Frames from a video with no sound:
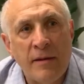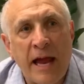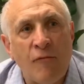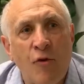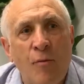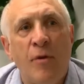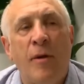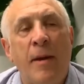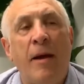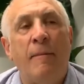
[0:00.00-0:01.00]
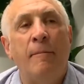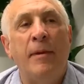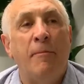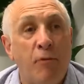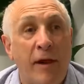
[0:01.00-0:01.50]
that rumor about
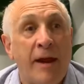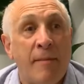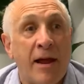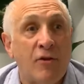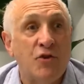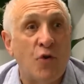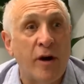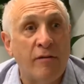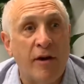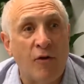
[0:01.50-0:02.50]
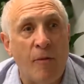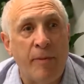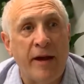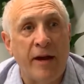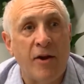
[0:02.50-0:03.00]
me playing Michael Jordan, let alone
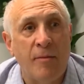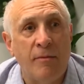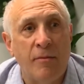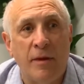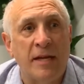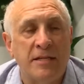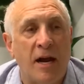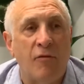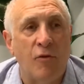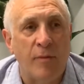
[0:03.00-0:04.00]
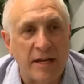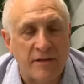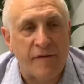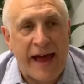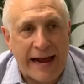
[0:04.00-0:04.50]
beating him, well, that's not a rumor, that's a
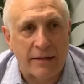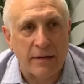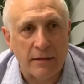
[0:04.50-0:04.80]
fact.